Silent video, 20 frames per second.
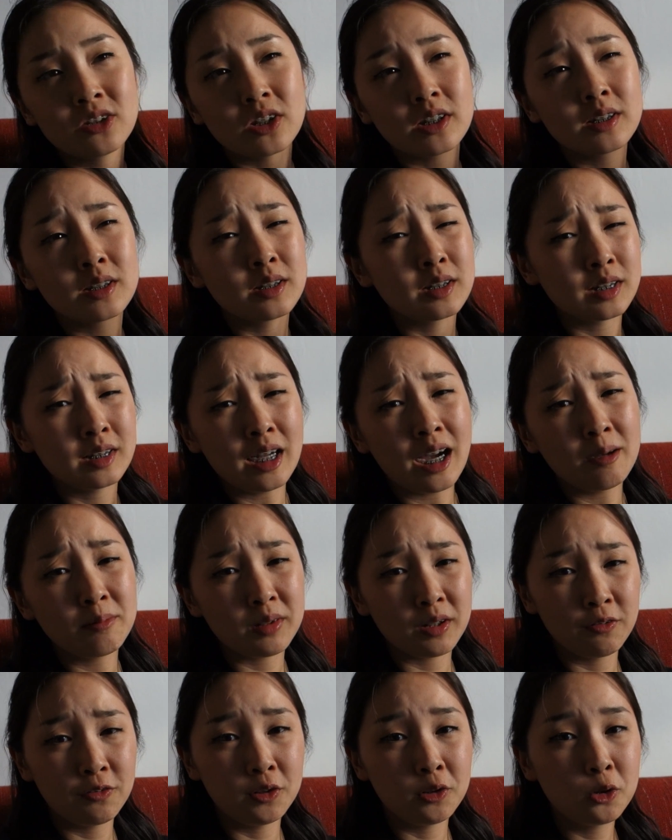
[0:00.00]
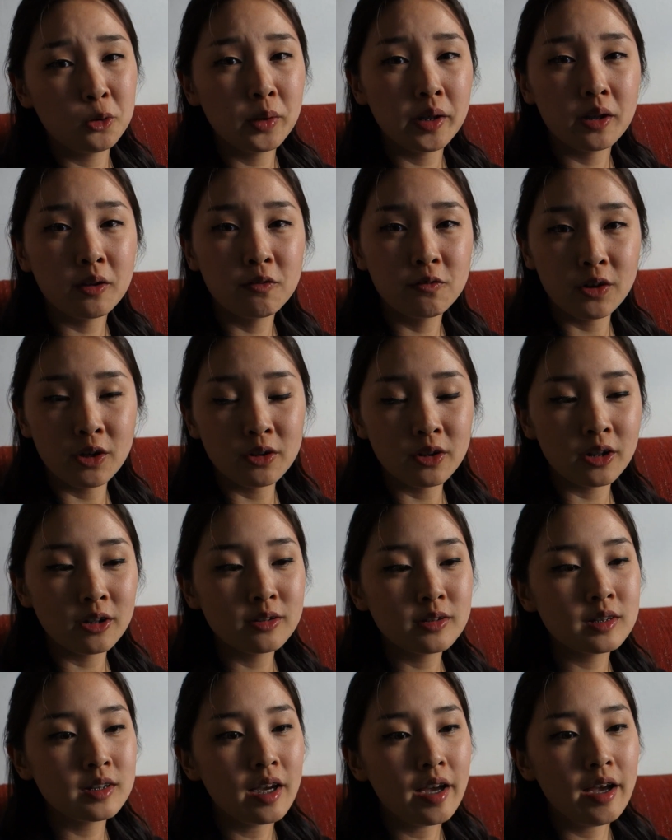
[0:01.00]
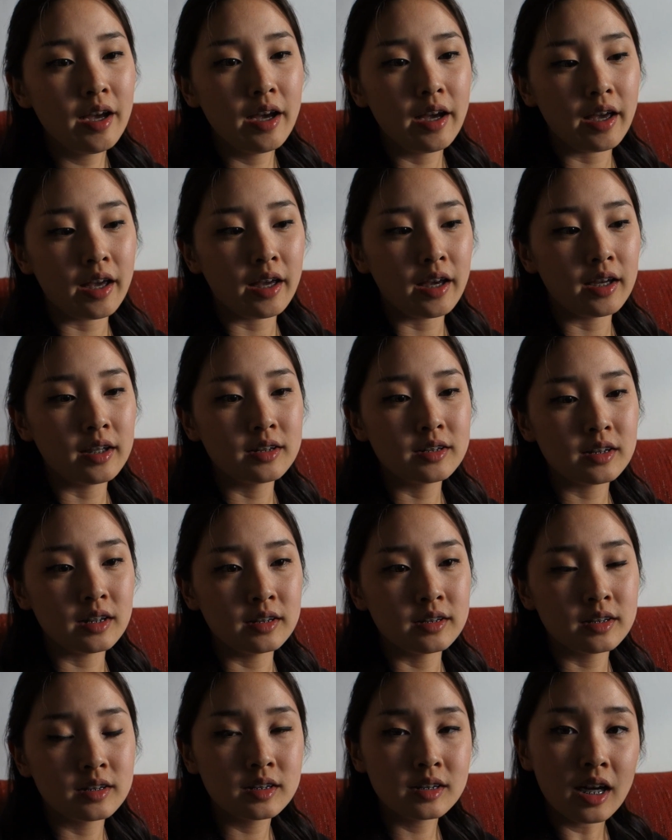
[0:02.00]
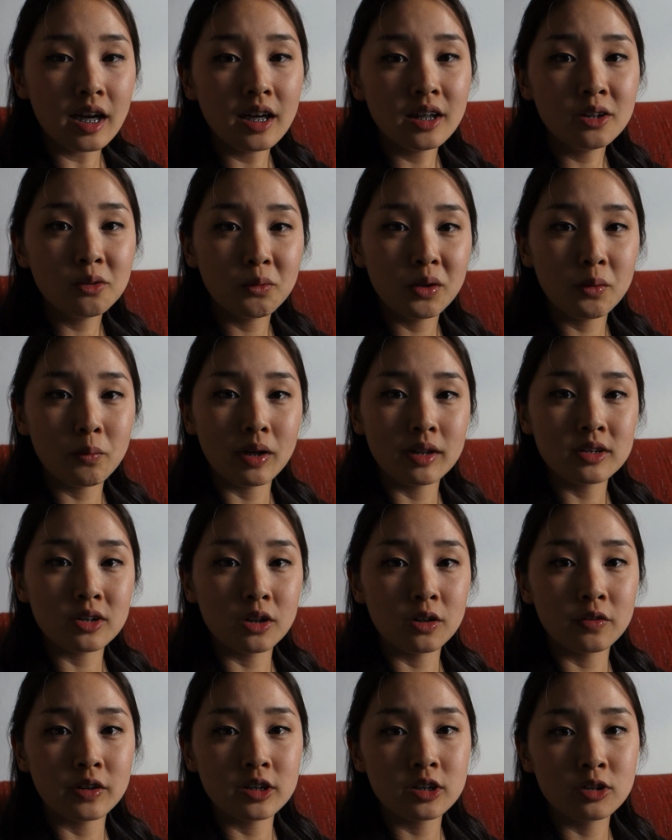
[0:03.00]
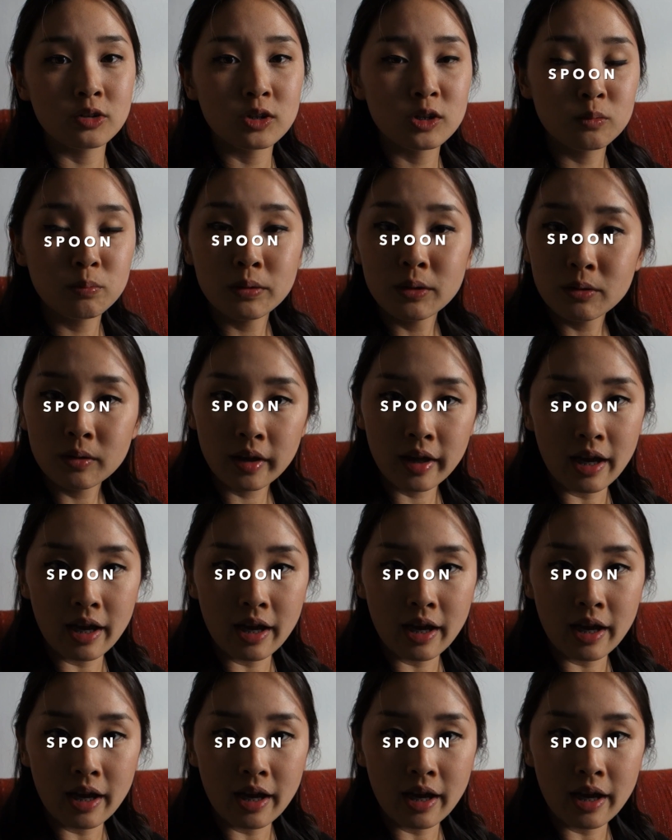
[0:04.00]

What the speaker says: just snapped a few quick photos, and instead we went over to Spoon